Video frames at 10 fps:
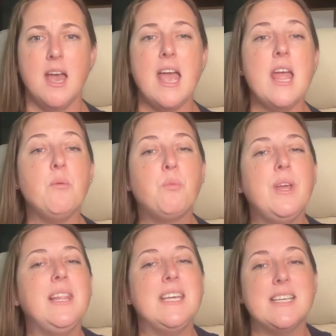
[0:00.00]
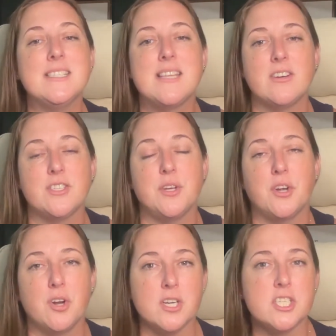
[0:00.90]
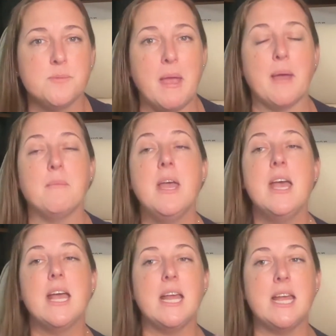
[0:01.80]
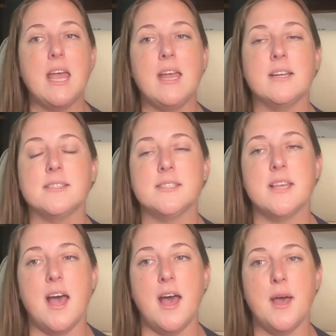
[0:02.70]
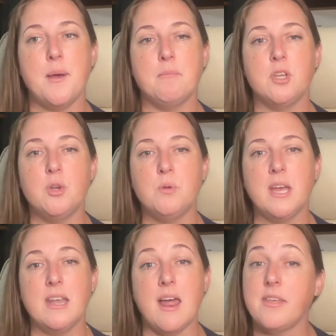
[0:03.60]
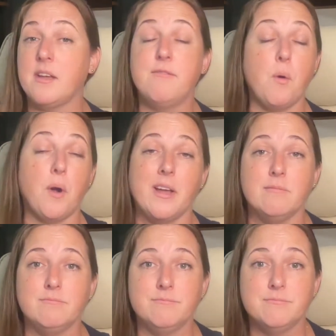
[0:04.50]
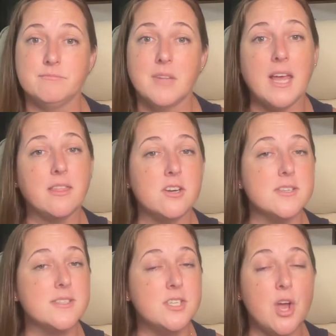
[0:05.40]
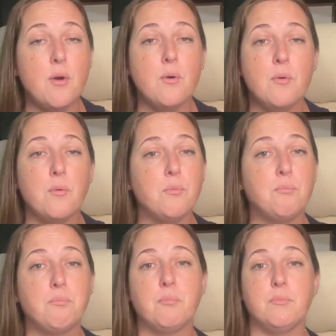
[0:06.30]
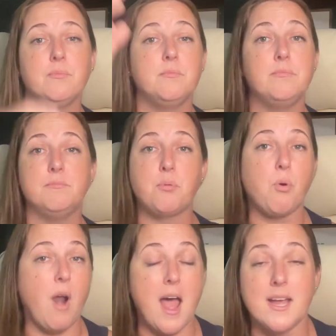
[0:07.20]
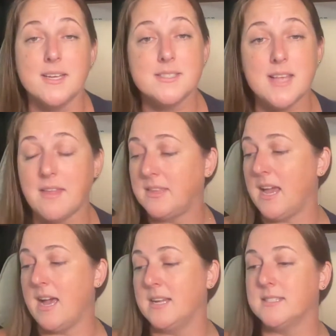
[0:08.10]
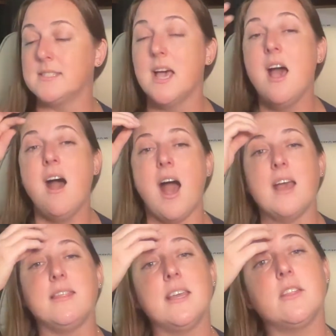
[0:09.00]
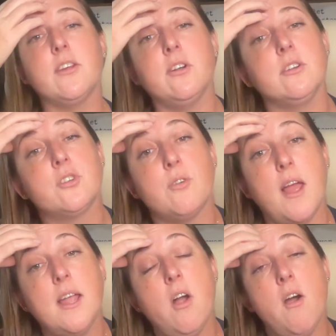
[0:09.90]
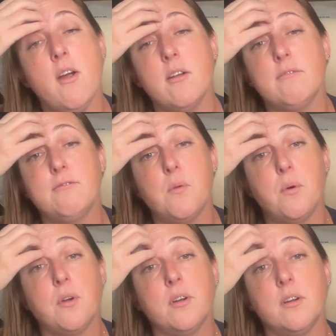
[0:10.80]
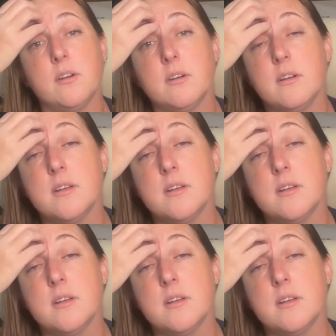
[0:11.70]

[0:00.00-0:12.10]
It really is there to encourage spam, and you get nothing for it. Like, there's no prize at the end. I think they're trying hard for